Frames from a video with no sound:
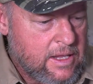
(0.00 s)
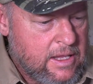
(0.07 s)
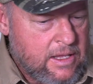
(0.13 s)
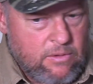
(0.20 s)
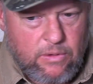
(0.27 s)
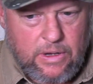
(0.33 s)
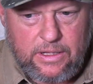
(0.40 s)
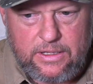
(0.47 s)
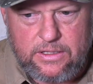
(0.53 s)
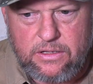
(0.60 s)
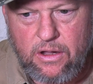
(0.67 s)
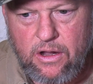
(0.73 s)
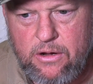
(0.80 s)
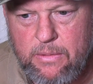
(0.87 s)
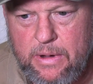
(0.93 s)
Well, let's talk
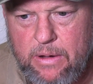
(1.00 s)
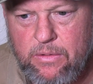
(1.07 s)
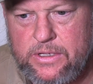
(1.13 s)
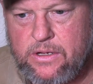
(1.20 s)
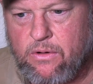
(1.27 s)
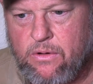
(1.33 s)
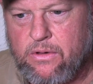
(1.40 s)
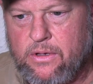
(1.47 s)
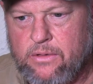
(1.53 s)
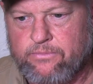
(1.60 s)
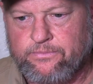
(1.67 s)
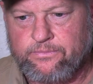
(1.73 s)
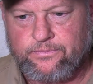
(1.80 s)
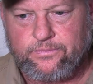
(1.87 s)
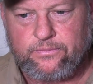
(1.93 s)
about what's going on.
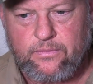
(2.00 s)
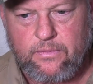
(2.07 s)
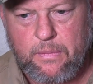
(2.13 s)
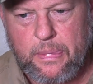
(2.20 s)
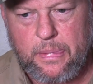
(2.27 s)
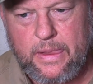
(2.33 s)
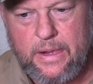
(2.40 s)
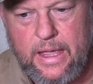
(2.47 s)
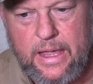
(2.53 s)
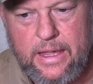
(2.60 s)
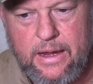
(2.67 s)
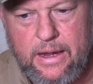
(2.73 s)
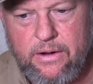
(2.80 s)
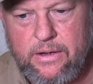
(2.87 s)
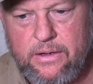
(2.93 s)
Hey,
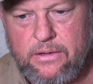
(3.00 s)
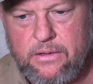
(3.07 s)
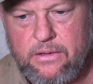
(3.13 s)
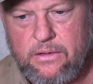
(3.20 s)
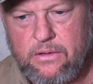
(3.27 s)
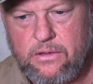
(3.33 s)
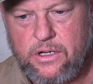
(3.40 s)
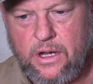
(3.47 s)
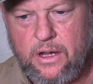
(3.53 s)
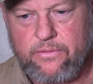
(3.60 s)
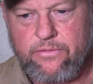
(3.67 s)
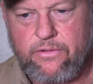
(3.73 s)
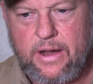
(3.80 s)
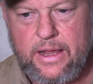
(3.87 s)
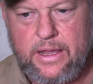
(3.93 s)
Garrett, John
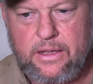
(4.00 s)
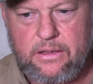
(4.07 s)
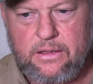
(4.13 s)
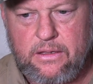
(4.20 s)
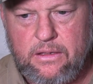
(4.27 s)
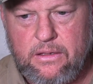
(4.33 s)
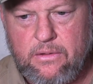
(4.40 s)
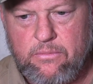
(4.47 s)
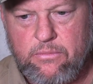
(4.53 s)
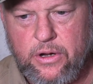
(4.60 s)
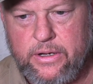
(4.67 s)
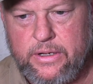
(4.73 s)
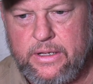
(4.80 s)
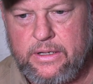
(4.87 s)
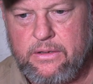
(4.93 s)
Frank,
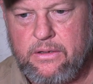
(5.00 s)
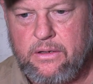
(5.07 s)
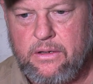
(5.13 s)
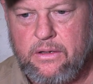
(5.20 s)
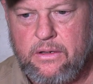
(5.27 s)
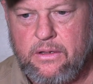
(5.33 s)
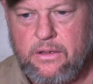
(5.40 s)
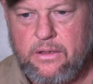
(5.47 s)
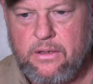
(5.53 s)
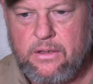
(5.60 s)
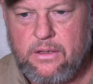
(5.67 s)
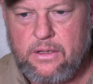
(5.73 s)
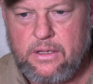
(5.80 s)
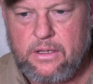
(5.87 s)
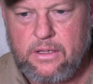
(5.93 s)
Brendan,
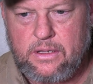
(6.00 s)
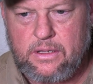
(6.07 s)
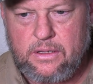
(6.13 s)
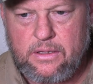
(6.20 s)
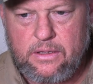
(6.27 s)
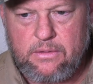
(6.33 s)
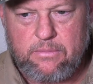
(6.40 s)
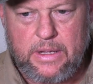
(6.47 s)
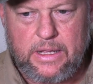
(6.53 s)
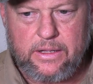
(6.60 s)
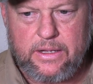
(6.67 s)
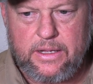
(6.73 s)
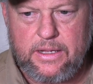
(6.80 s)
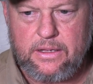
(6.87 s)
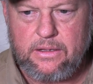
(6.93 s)

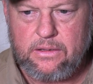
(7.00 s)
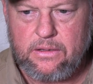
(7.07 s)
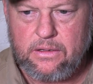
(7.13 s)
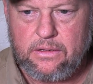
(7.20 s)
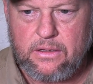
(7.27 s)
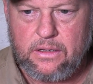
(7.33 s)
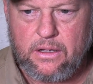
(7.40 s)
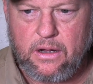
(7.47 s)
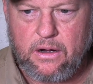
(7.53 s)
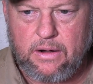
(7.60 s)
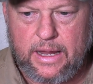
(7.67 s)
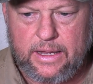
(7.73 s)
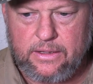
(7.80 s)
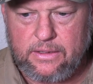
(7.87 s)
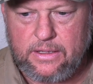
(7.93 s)
Melanie. All
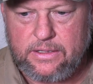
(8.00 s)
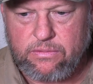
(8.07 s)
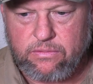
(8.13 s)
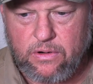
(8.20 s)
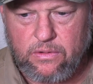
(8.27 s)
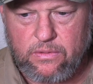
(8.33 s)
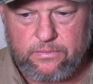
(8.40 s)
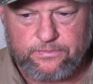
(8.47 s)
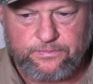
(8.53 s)
right, let's roll.